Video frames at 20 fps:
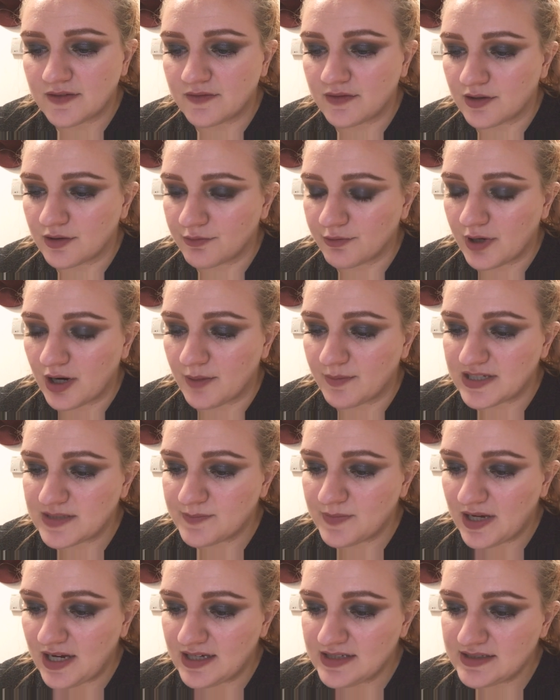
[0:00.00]
of the
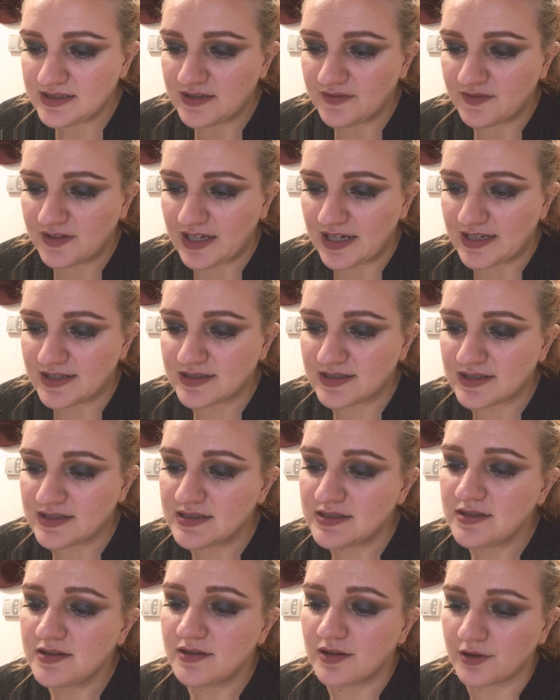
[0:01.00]
thrombus-positive
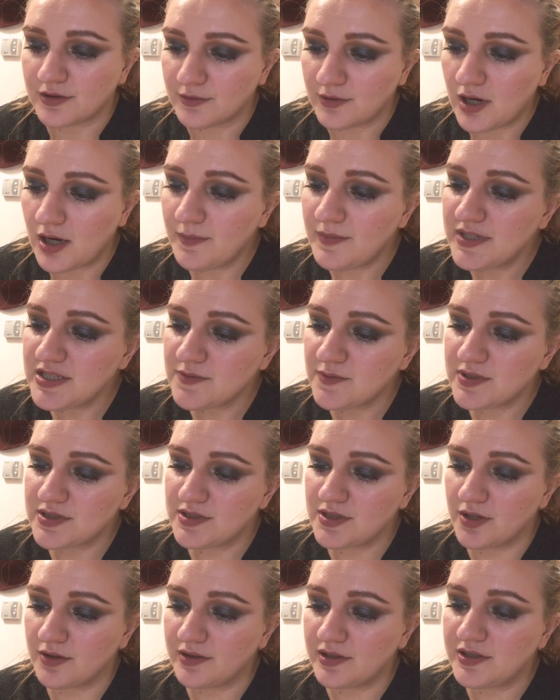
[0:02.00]
cases, the thrombus
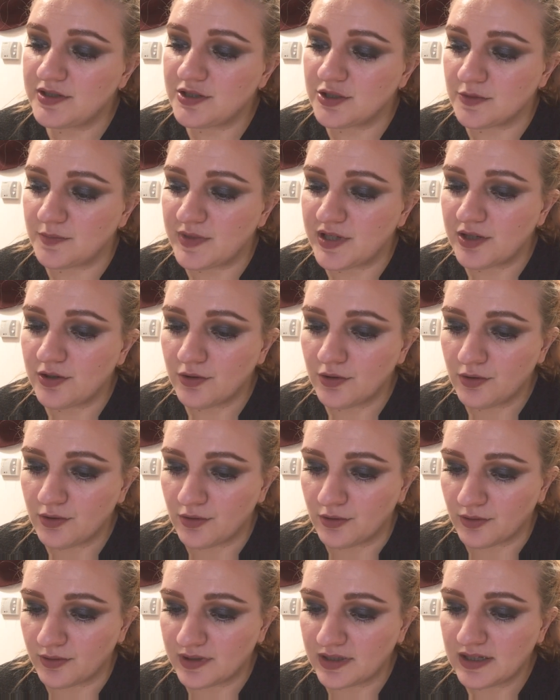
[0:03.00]
was noted to be
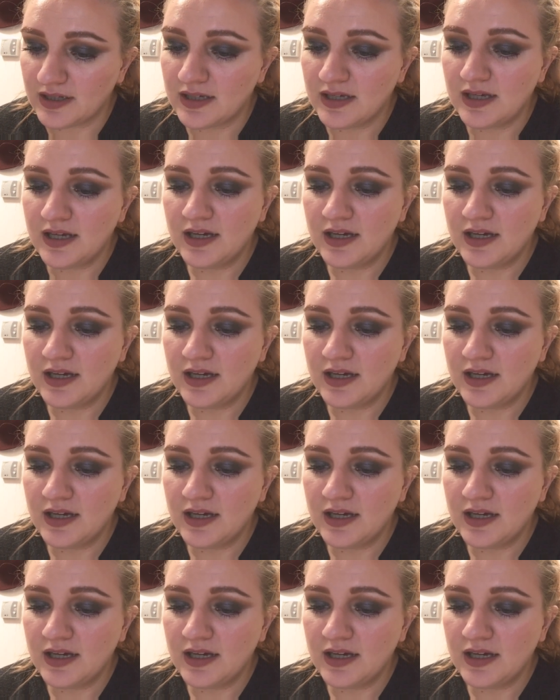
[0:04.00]
old.